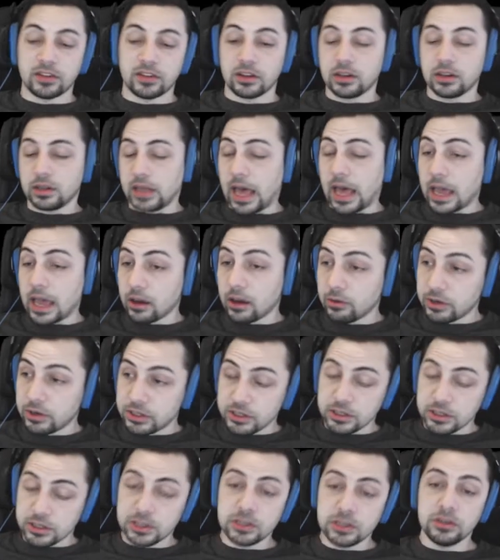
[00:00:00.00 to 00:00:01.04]
on the language
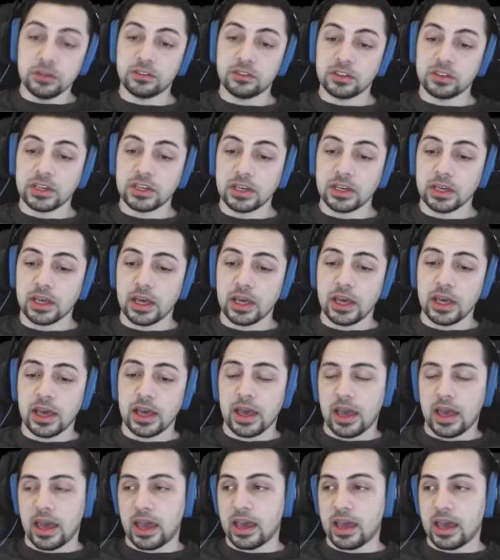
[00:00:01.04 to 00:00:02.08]
you're using
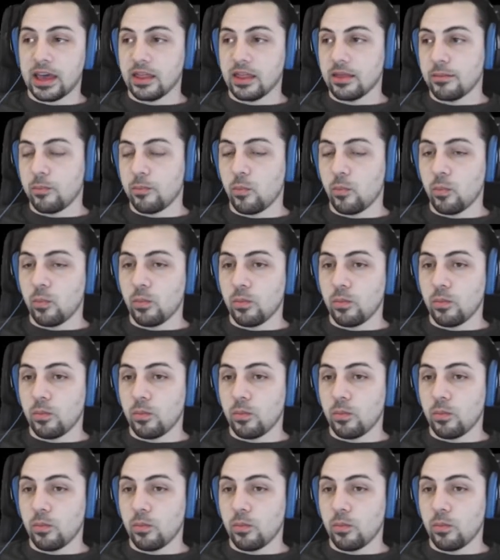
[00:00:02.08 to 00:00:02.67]
and